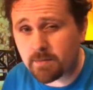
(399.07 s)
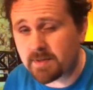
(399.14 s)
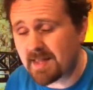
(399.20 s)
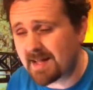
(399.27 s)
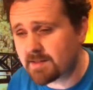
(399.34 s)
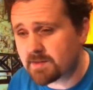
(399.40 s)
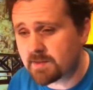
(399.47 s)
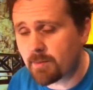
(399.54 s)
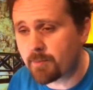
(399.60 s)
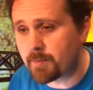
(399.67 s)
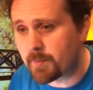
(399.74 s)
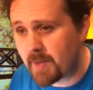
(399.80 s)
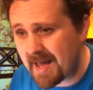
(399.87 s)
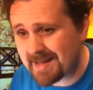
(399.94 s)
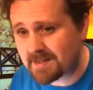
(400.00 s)
That's the
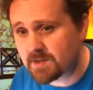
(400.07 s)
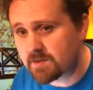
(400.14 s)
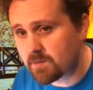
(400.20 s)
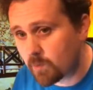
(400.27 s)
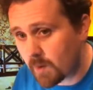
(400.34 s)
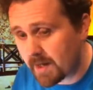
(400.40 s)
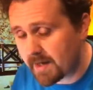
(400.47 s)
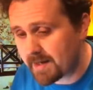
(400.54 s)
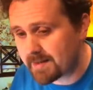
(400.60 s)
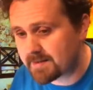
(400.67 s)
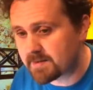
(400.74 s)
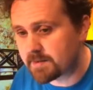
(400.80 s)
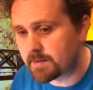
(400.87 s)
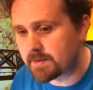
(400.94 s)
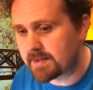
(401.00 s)
best way
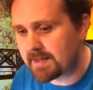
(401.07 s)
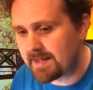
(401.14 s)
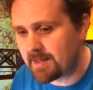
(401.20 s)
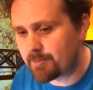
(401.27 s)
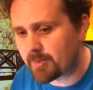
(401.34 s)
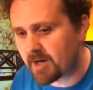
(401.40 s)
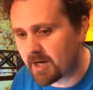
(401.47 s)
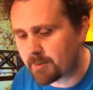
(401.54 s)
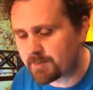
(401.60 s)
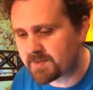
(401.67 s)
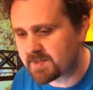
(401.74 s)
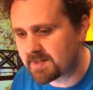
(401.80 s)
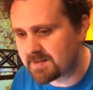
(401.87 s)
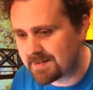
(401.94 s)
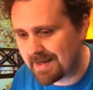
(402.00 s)
to keep up
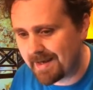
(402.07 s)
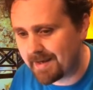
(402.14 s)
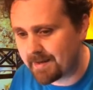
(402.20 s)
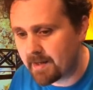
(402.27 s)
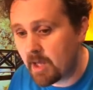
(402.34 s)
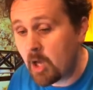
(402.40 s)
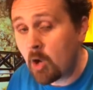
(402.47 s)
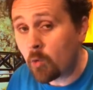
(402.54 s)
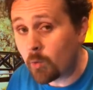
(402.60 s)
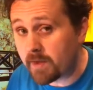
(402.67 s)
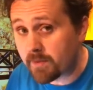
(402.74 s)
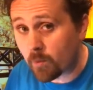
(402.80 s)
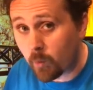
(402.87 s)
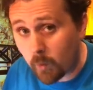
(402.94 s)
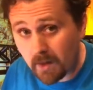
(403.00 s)
to date with
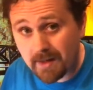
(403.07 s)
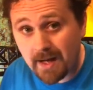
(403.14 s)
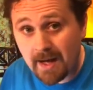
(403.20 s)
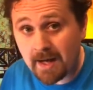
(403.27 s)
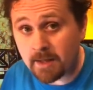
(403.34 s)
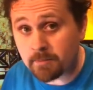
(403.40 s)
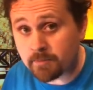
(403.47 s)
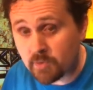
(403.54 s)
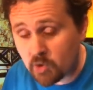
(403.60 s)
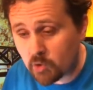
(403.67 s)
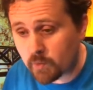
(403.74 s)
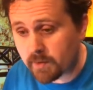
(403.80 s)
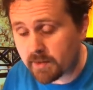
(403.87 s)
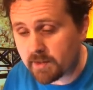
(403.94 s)
what I'm doing.